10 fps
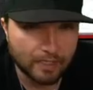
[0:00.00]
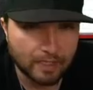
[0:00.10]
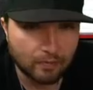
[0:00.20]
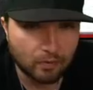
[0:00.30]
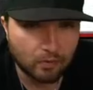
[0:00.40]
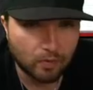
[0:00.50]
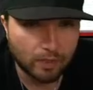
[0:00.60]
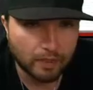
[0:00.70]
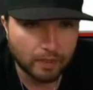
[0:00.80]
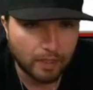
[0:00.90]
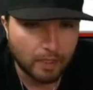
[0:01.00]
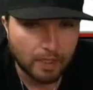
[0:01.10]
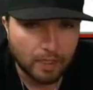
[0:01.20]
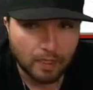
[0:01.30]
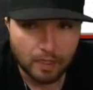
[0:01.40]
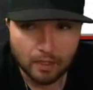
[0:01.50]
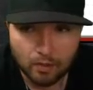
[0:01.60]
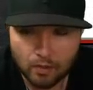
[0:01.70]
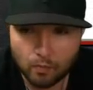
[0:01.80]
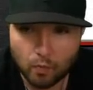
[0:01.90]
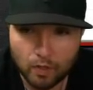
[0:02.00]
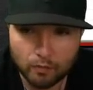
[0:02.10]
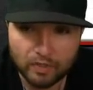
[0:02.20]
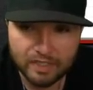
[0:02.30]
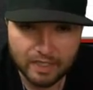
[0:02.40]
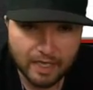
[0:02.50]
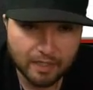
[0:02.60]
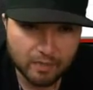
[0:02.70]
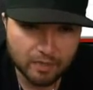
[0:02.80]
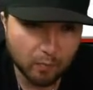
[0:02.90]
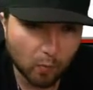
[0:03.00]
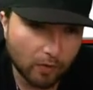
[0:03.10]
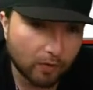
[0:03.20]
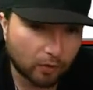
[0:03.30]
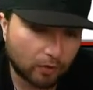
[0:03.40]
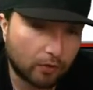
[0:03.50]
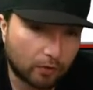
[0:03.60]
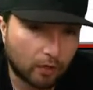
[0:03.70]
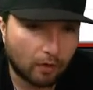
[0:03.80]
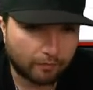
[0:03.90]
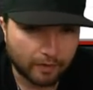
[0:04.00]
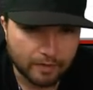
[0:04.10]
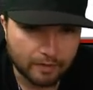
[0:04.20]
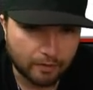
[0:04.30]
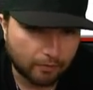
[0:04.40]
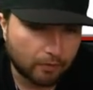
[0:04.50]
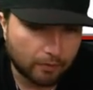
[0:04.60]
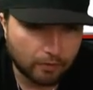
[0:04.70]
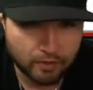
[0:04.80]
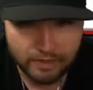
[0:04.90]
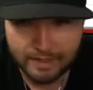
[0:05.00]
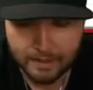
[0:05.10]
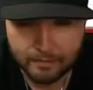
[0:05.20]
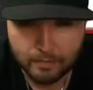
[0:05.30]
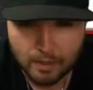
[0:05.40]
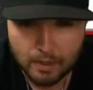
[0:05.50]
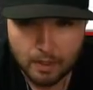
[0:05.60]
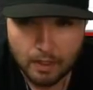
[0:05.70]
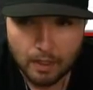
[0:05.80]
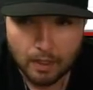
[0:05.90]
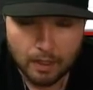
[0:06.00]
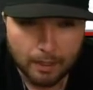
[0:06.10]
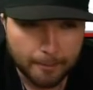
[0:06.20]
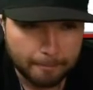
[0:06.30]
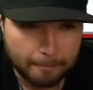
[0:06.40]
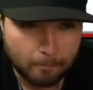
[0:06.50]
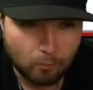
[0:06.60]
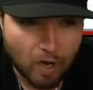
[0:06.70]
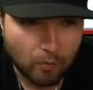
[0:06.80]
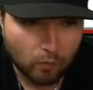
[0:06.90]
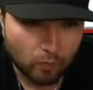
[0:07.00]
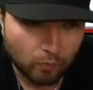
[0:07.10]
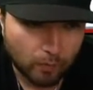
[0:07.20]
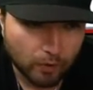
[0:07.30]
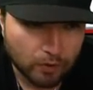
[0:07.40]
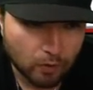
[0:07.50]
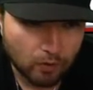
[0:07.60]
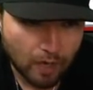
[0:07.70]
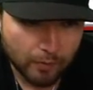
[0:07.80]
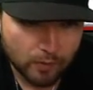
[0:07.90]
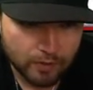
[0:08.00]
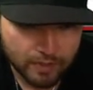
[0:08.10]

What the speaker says: that real quick. One of the reasons I like them is, number one, they're a good offense. They're a good team. Roberto Ramos is